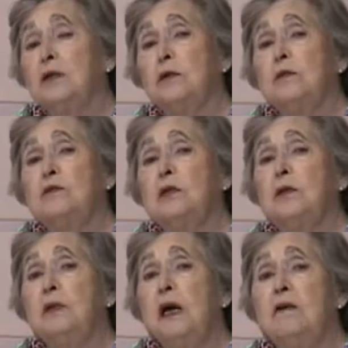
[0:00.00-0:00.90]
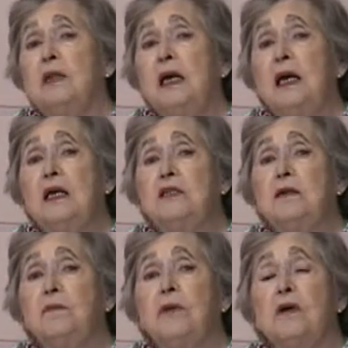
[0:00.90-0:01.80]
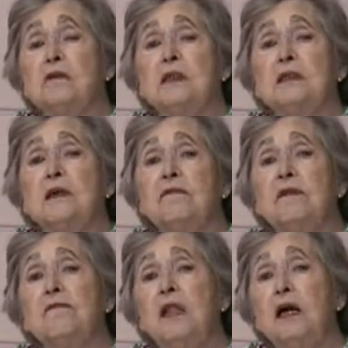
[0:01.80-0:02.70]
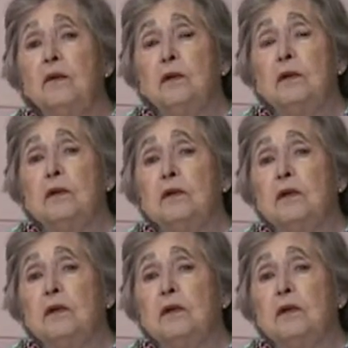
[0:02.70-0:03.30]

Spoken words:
to slow down the aging process of the flower